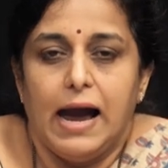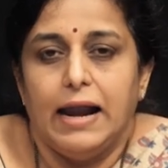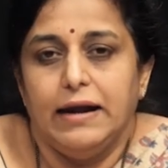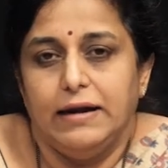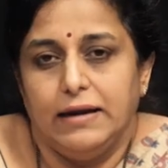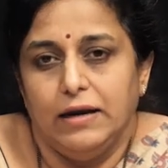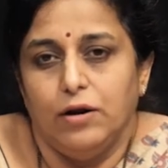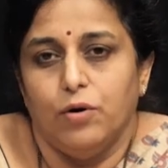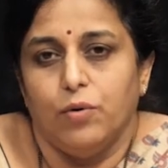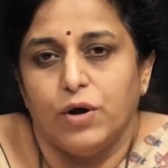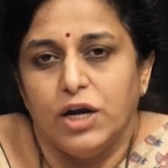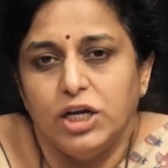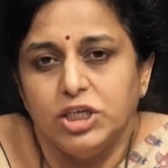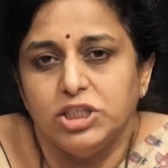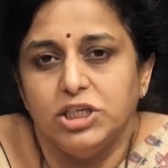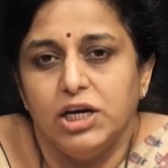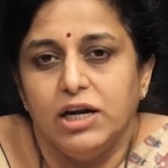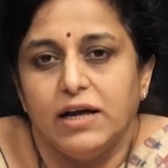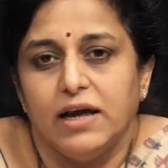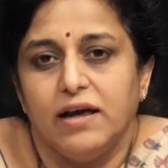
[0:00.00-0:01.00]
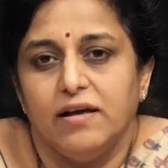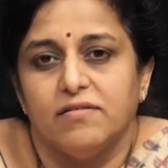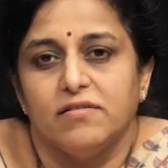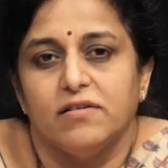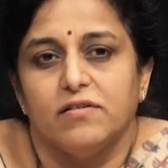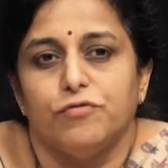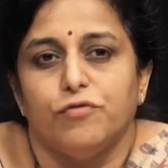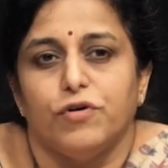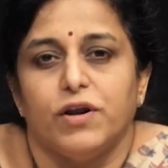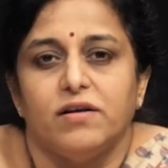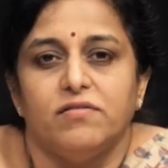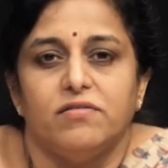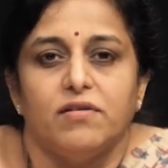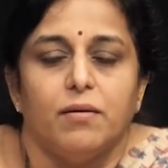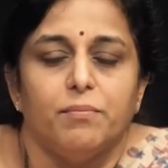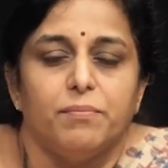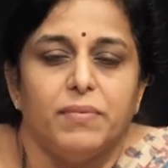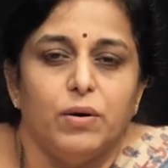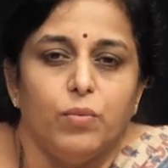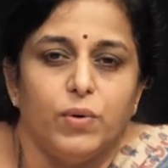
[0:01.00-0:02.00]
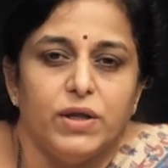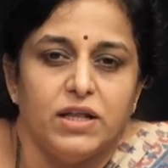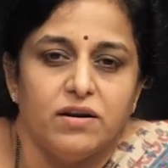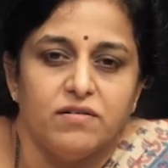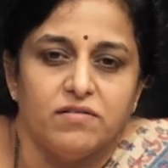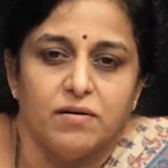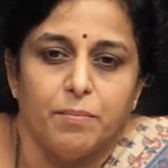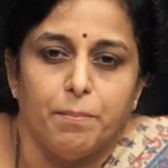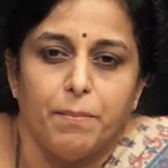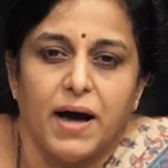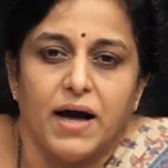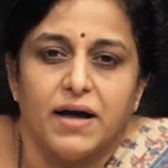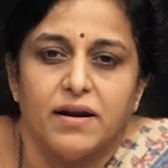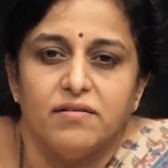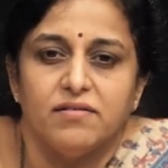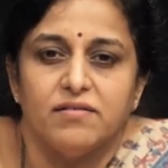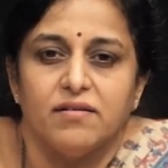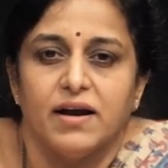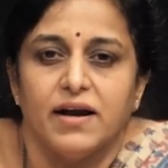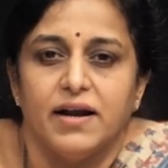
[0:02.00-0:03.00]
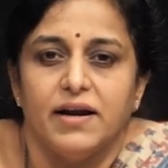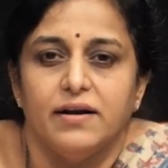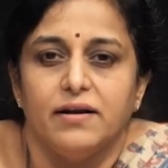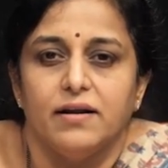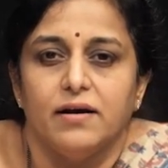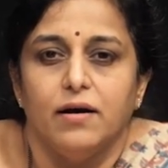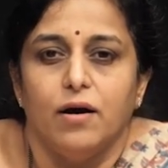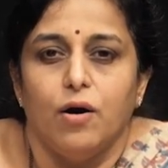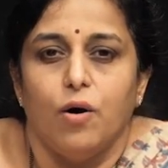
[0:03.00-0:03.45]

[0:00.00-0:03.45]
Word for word: and in occasional cases, for example, when there is a parasite